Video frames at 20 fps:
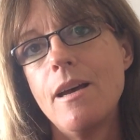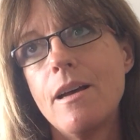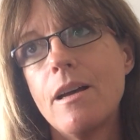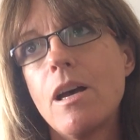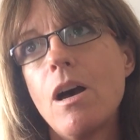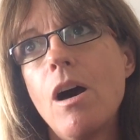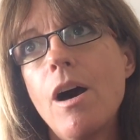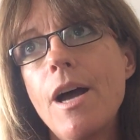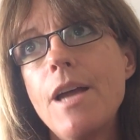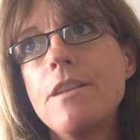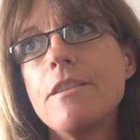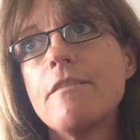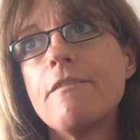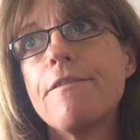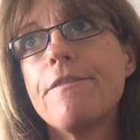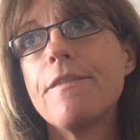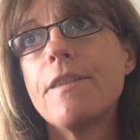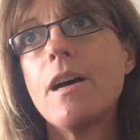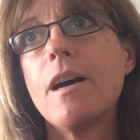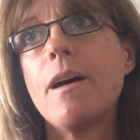kind of
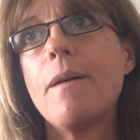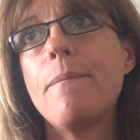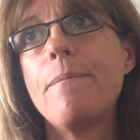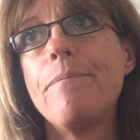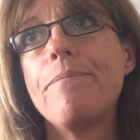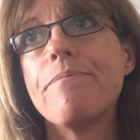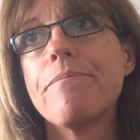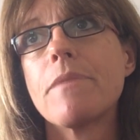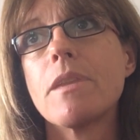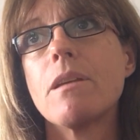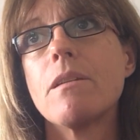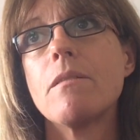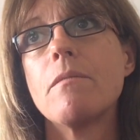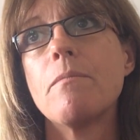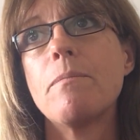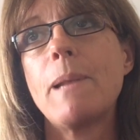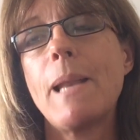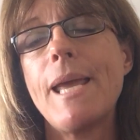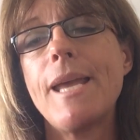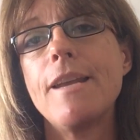
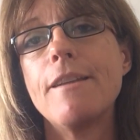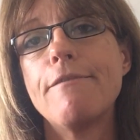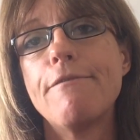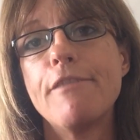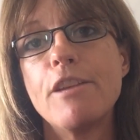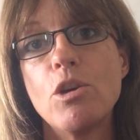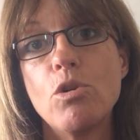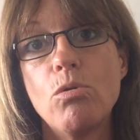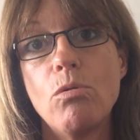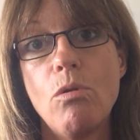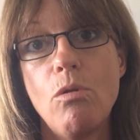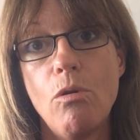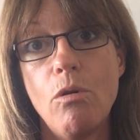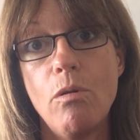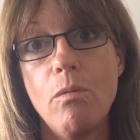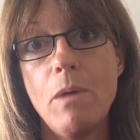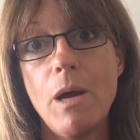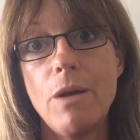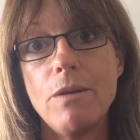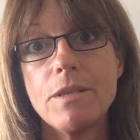plate for your
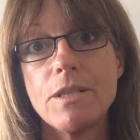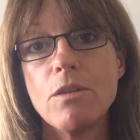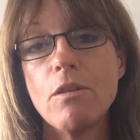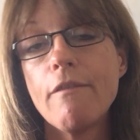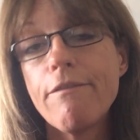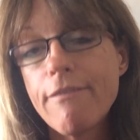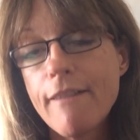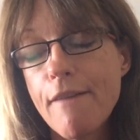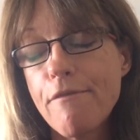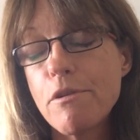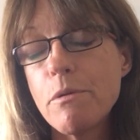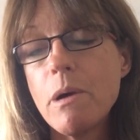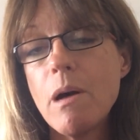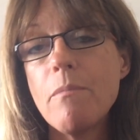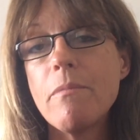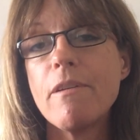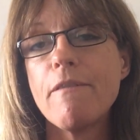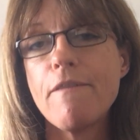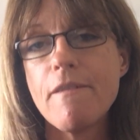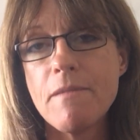hormones. Not for
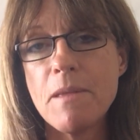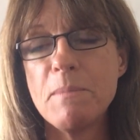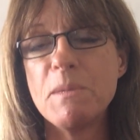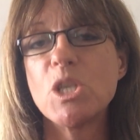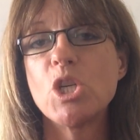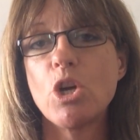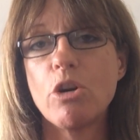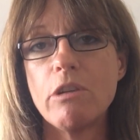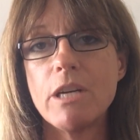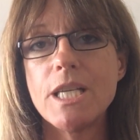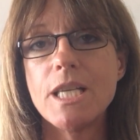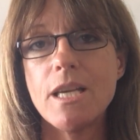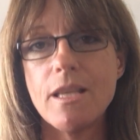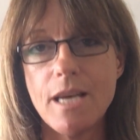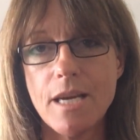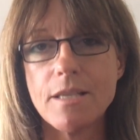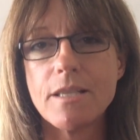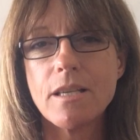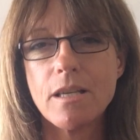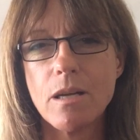everyone, but for the majority,
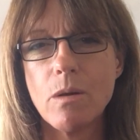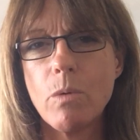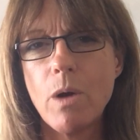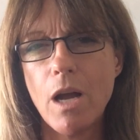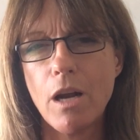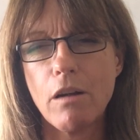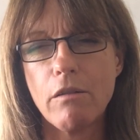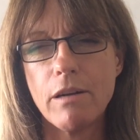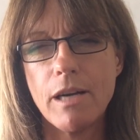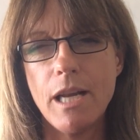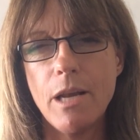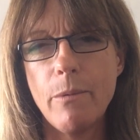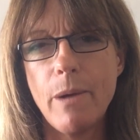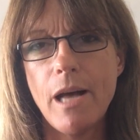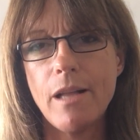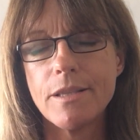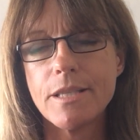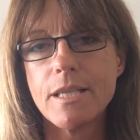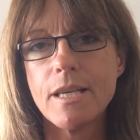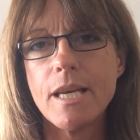that's going to work really
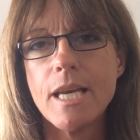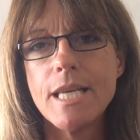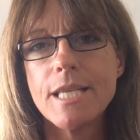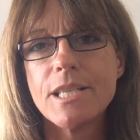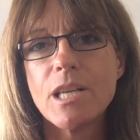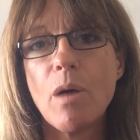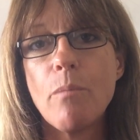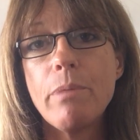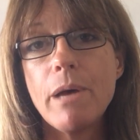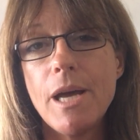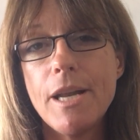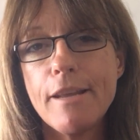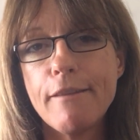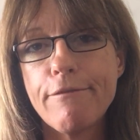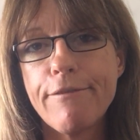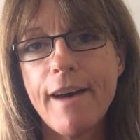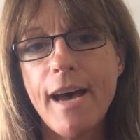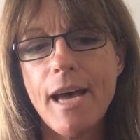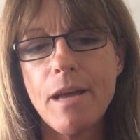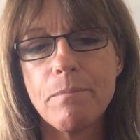well to start burning
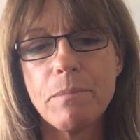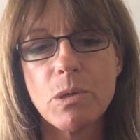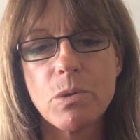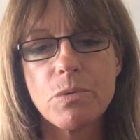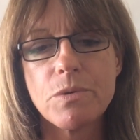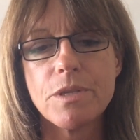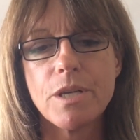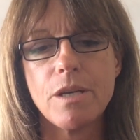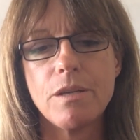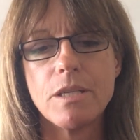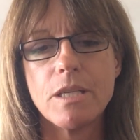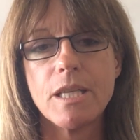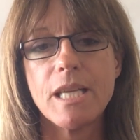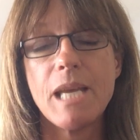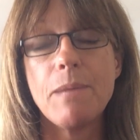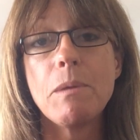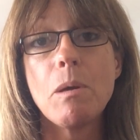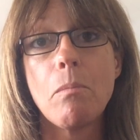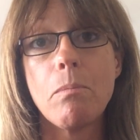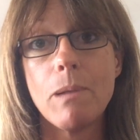fat, but also to
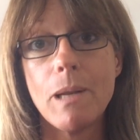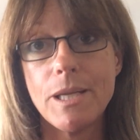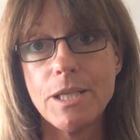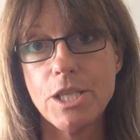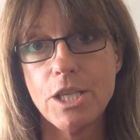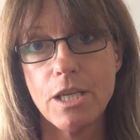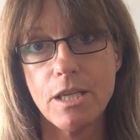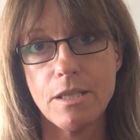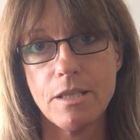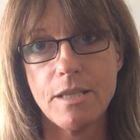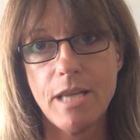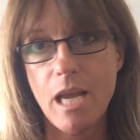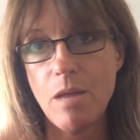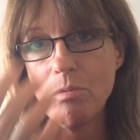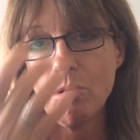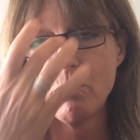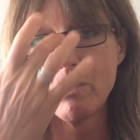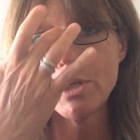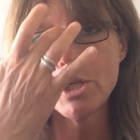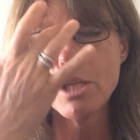keep your blood sugar
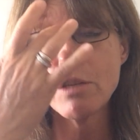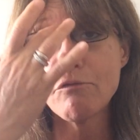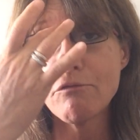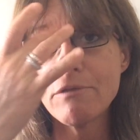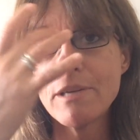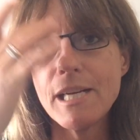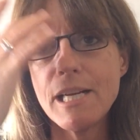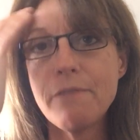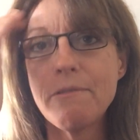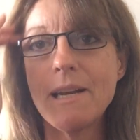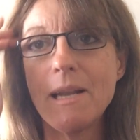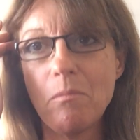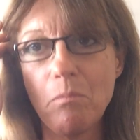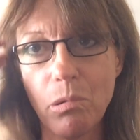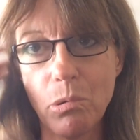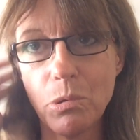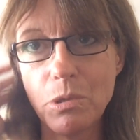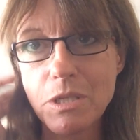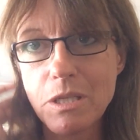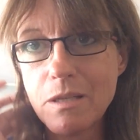stable, which is really, really
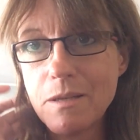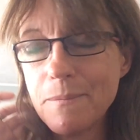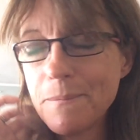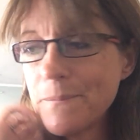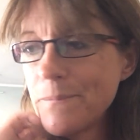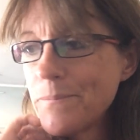important.